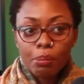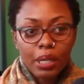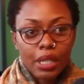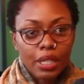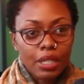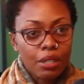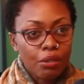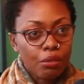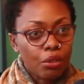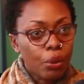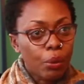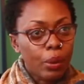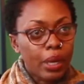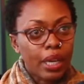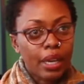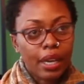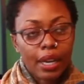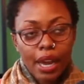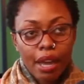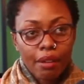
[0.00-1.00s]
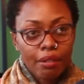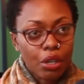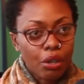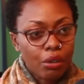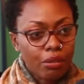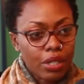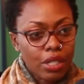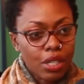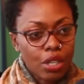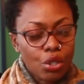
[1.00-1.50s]
interviewing and having
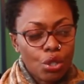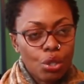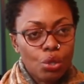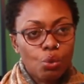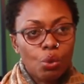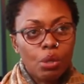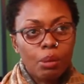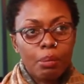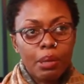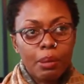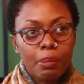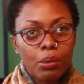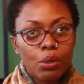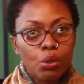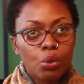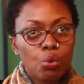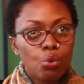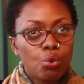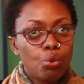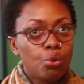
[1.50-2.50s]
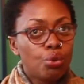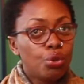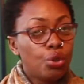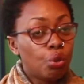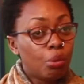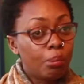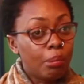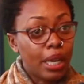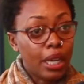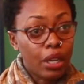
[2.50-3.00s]
conversations with people who you
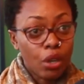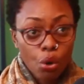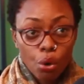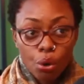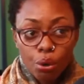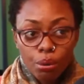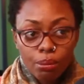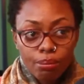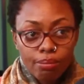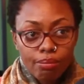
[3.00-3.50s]
may know